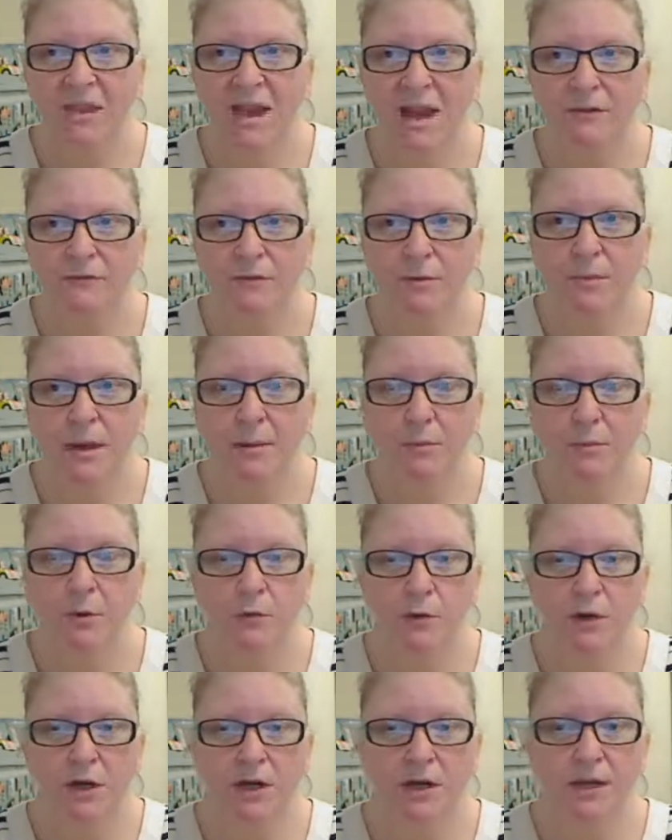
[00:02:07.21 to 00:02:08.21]
And remember,
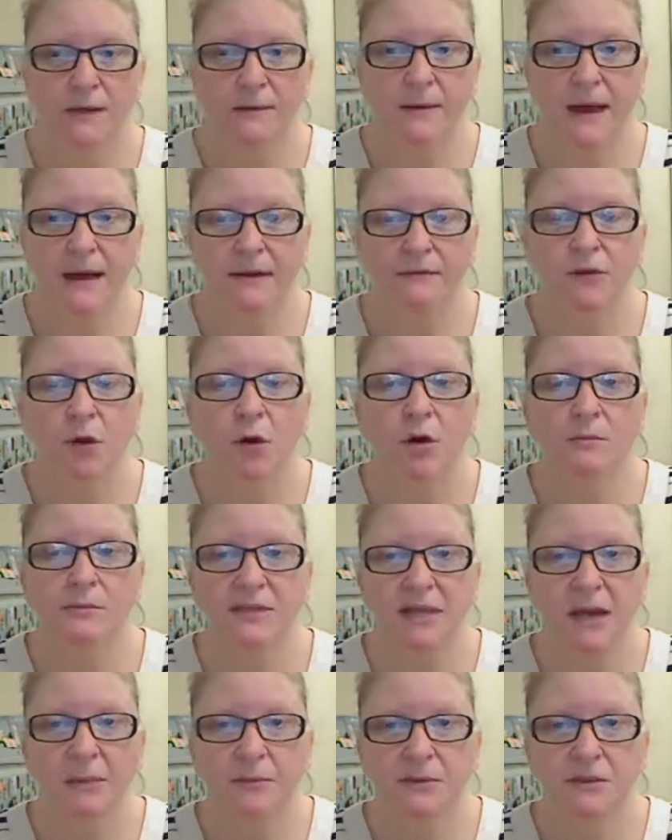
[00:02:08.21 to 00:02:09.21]
we're going to have
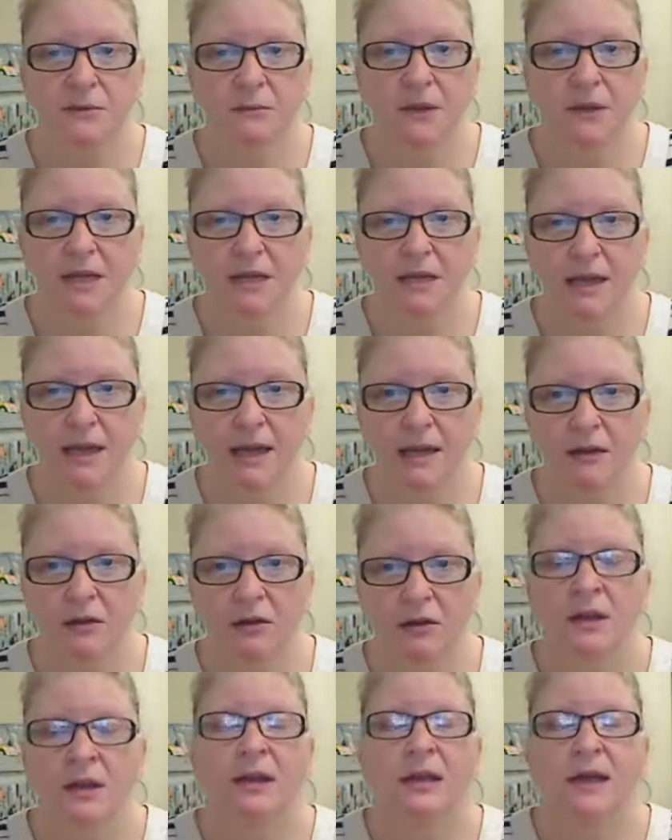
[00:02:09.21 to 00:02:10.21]
arms up as we
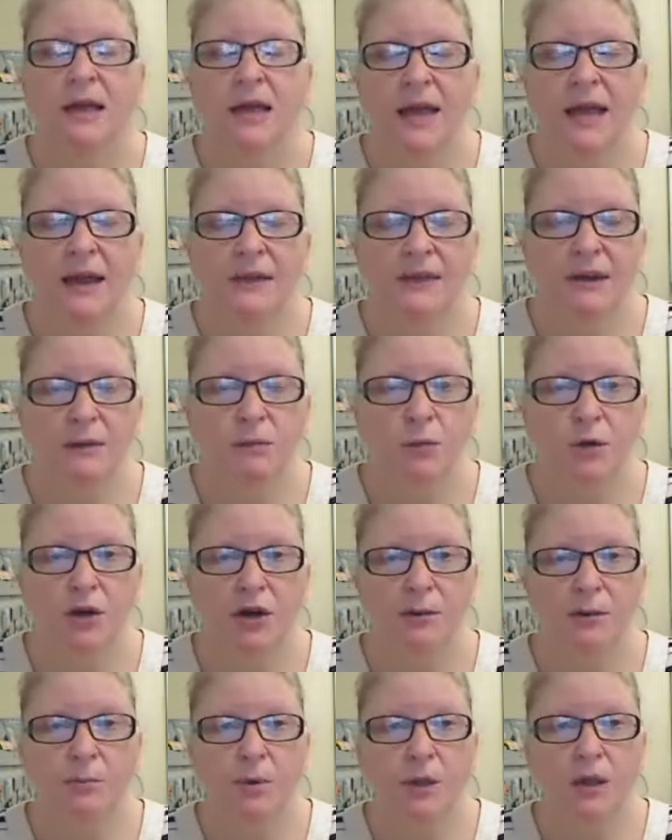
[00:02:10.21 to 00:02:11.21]
inhale, and then we're going
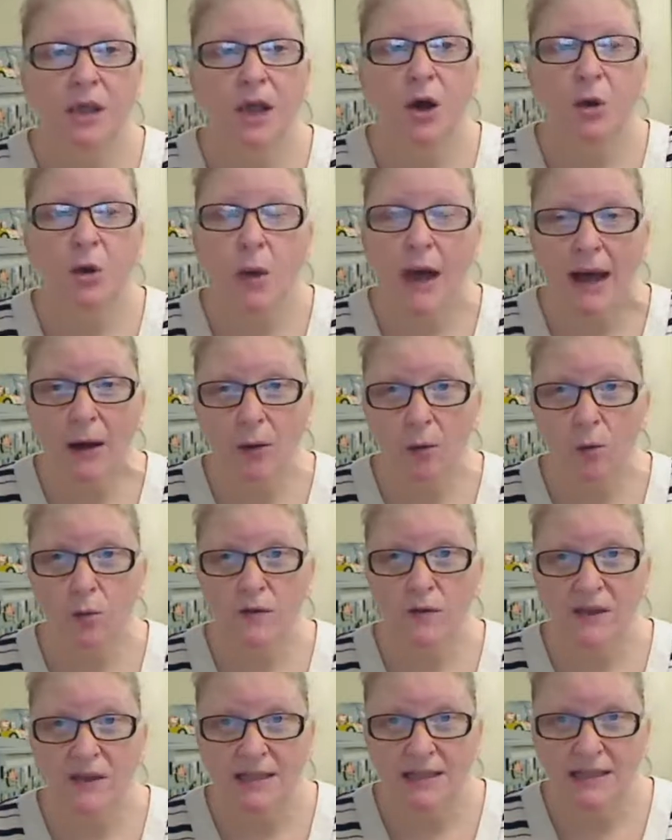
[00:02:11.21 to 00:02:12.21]
to blow out
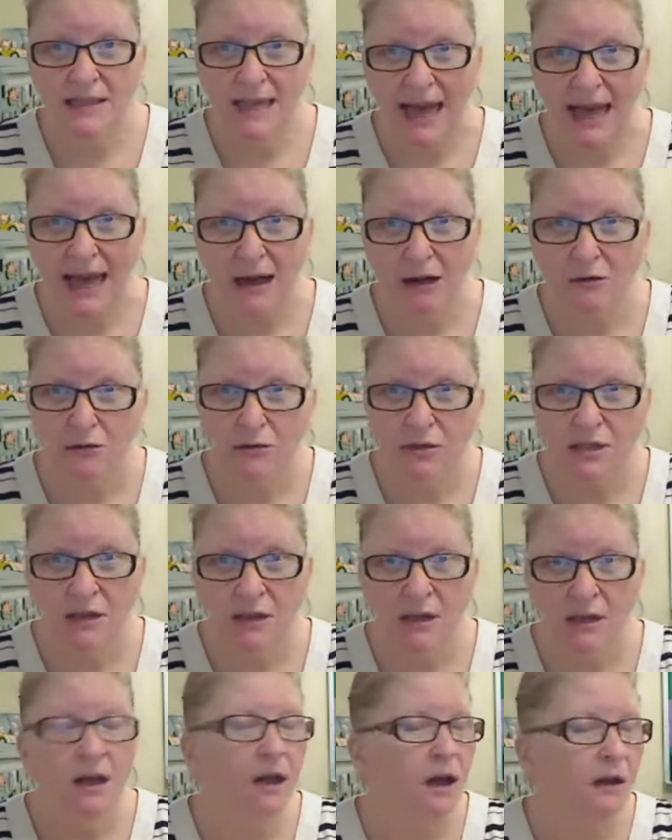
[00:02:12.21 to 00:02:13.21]
the sound
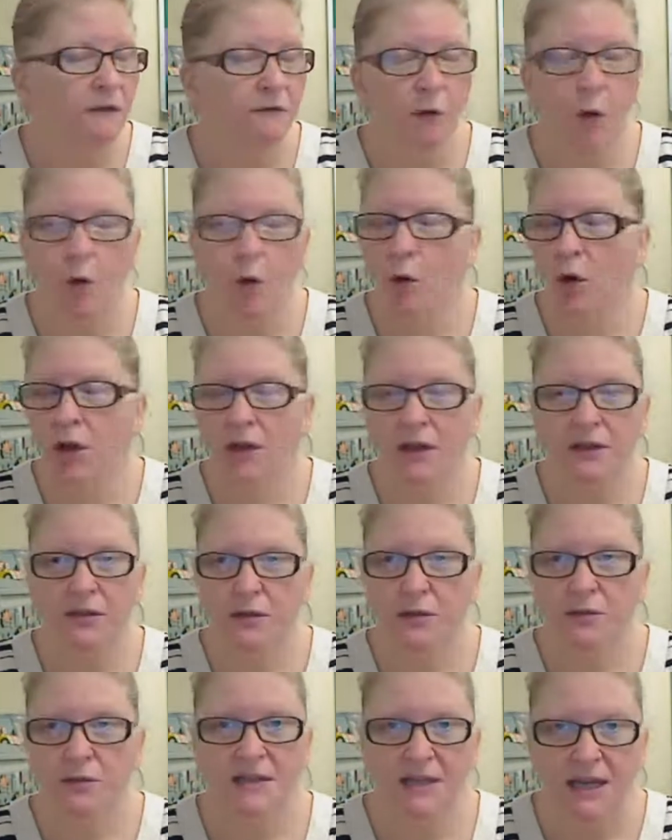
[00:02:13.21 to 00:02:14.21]
of all of
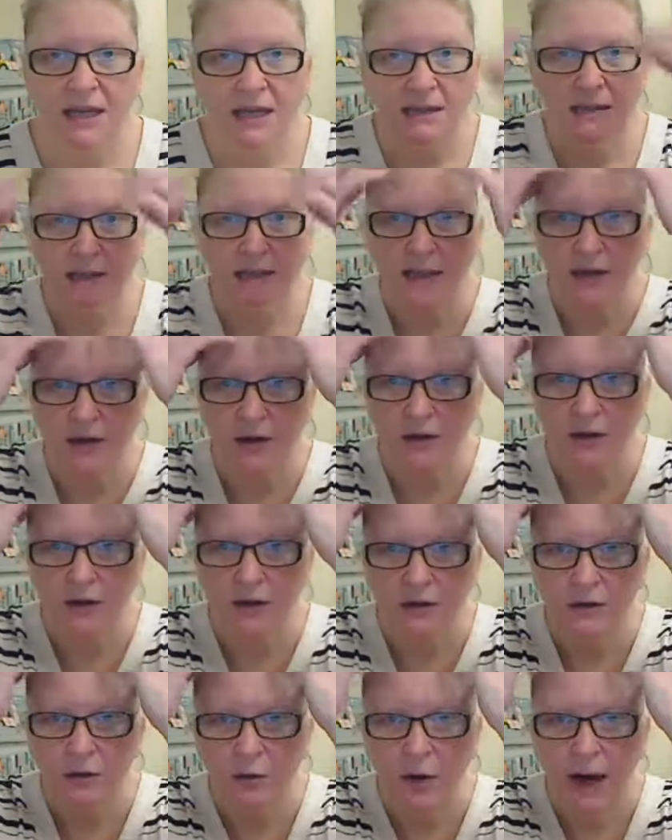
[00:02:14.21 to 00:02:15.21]
those things that are
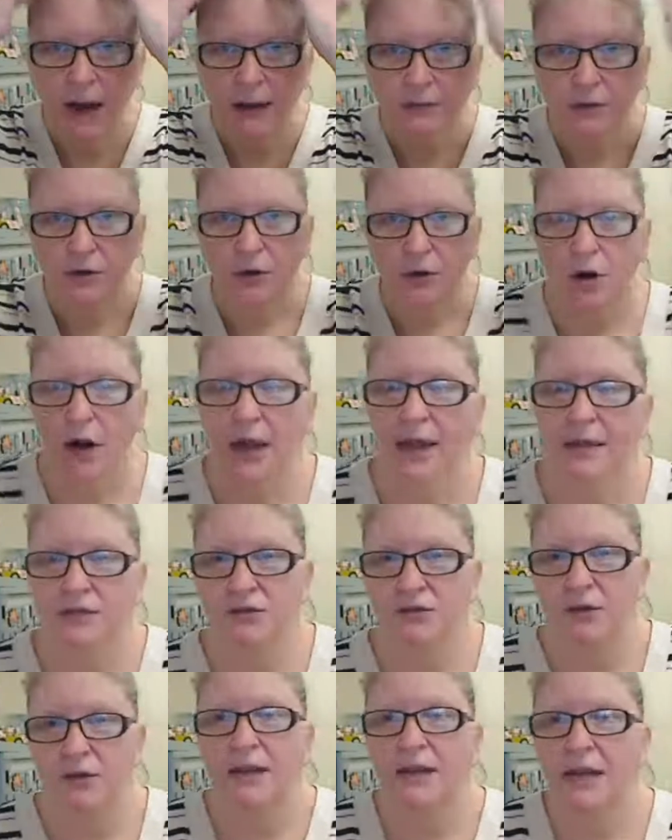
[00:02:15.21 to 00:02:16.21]
crowding our
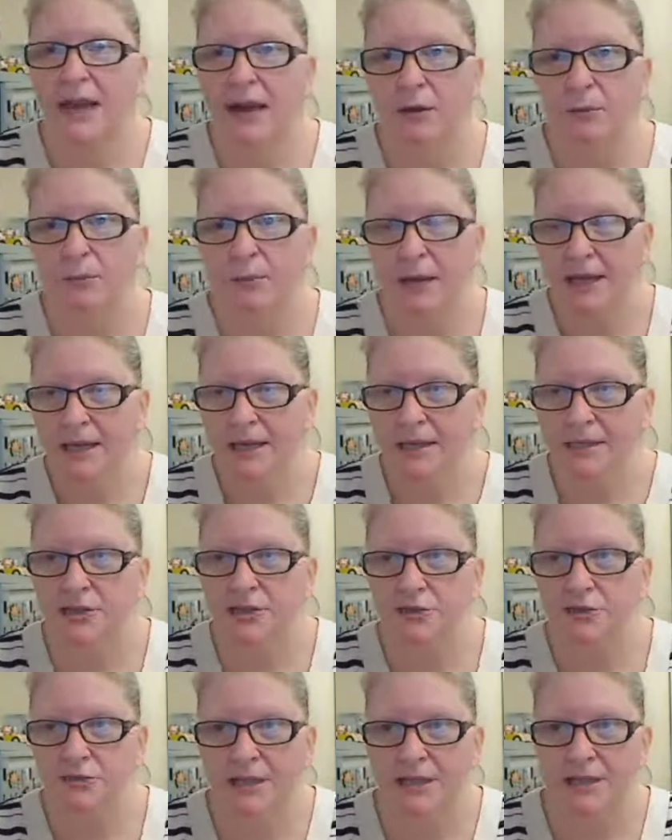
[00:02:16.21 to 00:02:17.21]
heads right now, making us
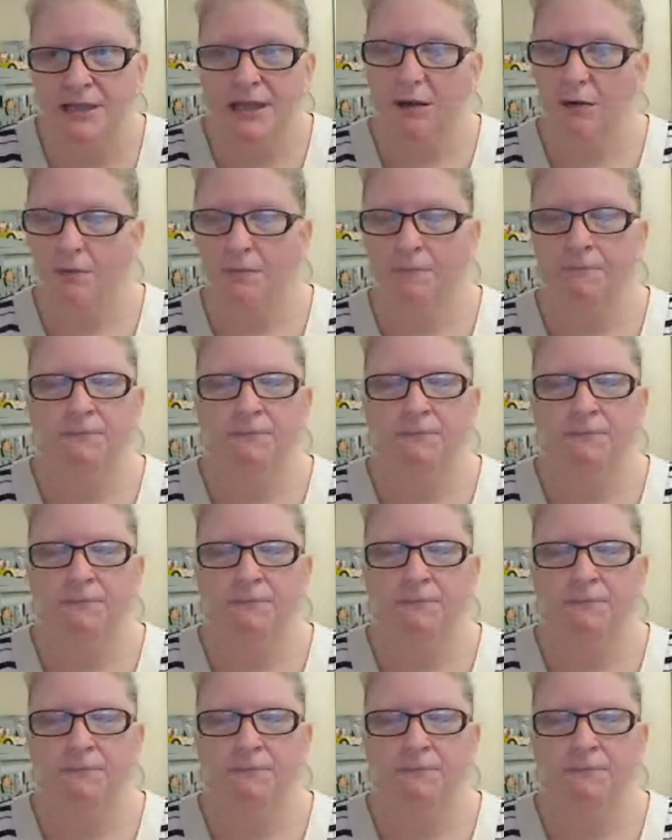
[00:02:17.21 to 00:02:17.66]
stressed out.